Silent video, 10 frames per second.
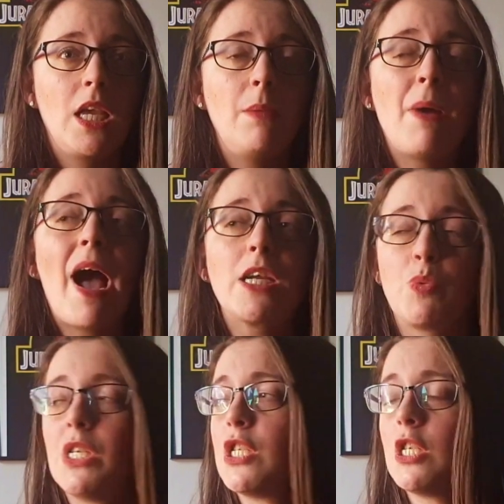He barks
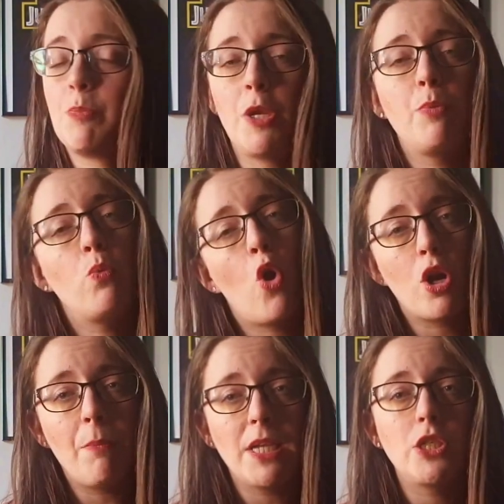when he sees people
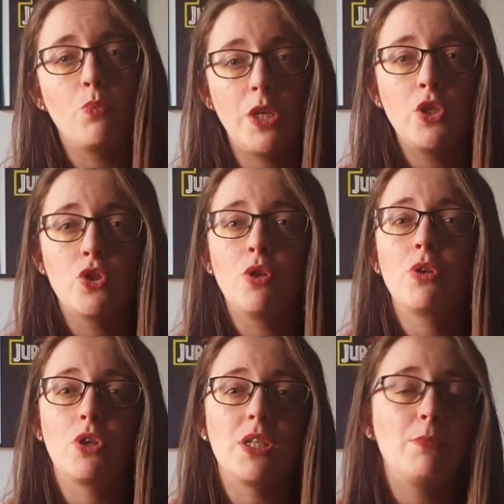walking past the window,
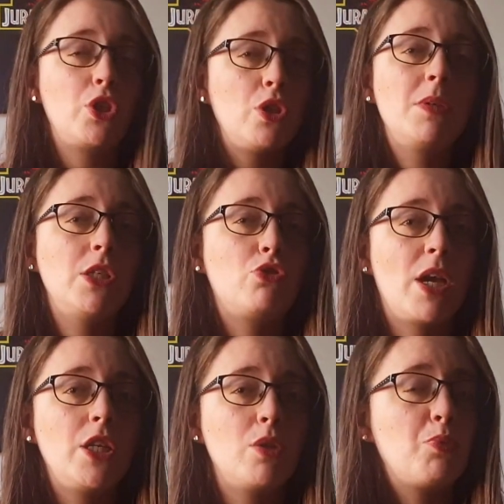because I'm assuming he's
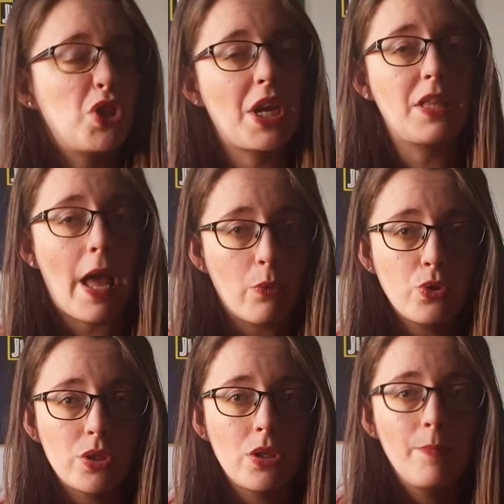trying to protect the
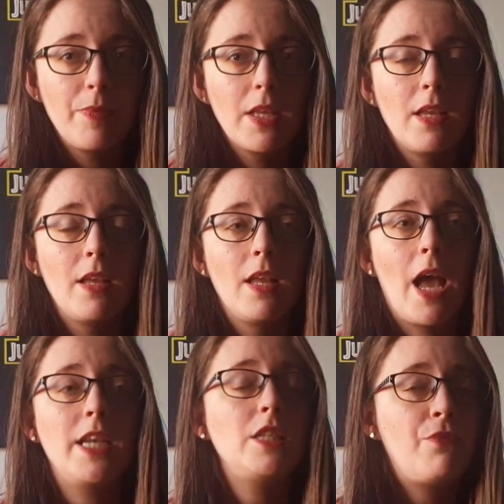house.
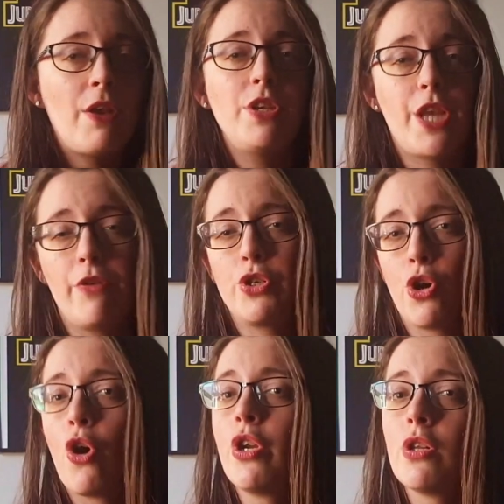And he's very
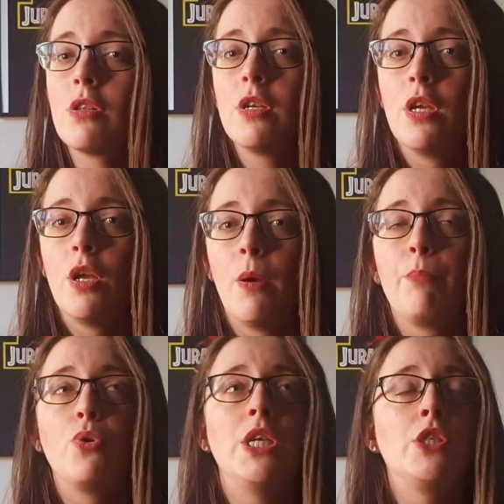territorial,
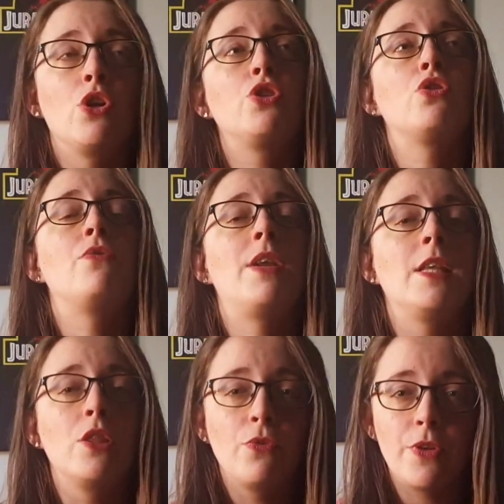but he's also
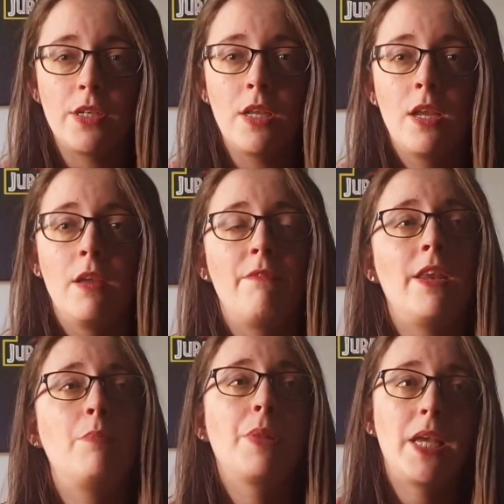very loving,
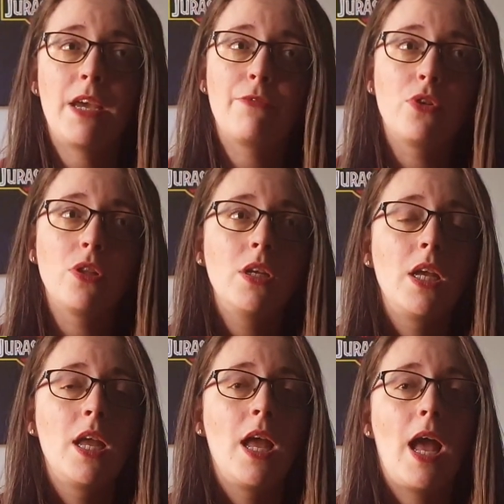very playful,
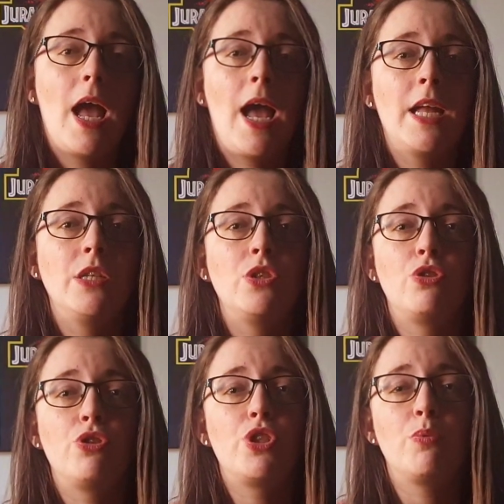and
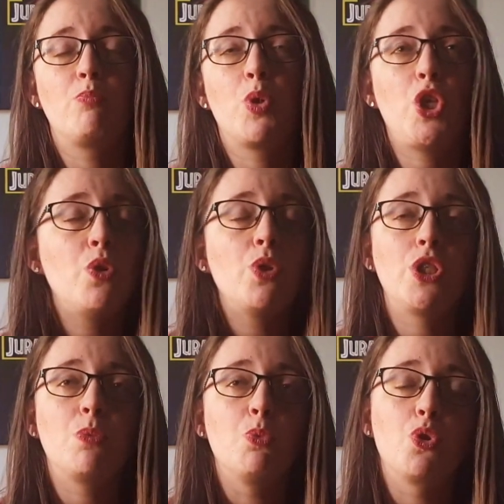just the
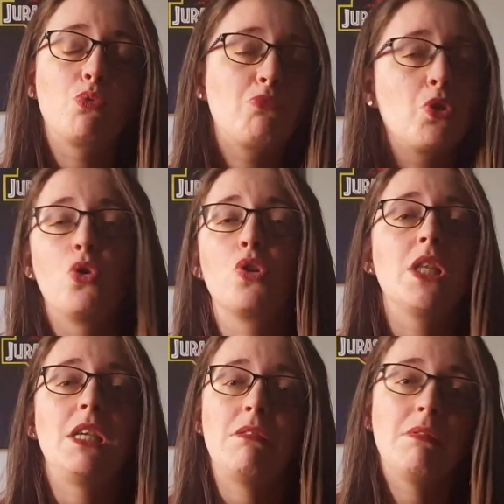cutest, most
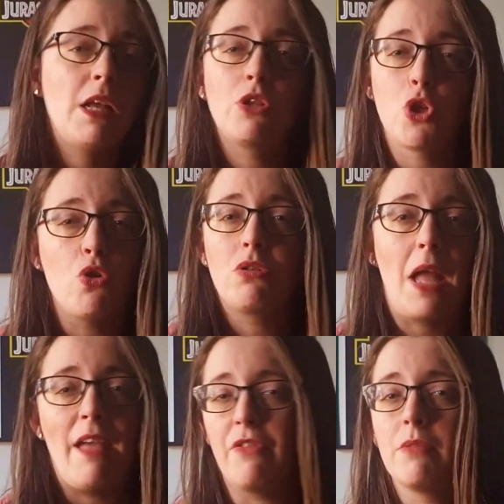cuddly little dog
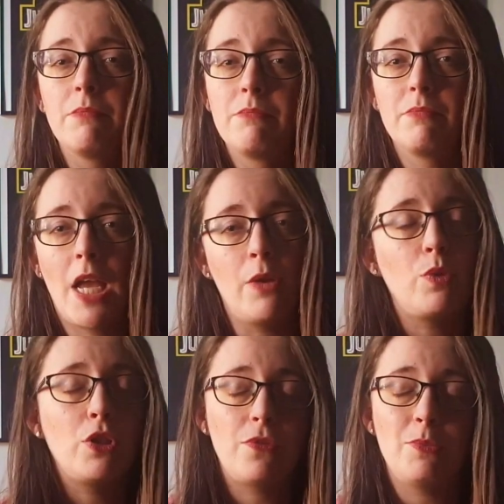ever. And
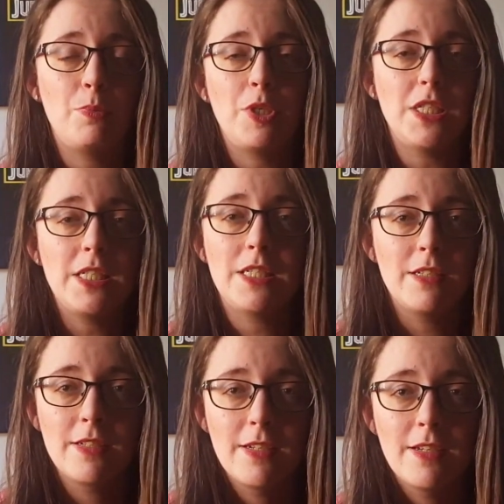we love him to pieces.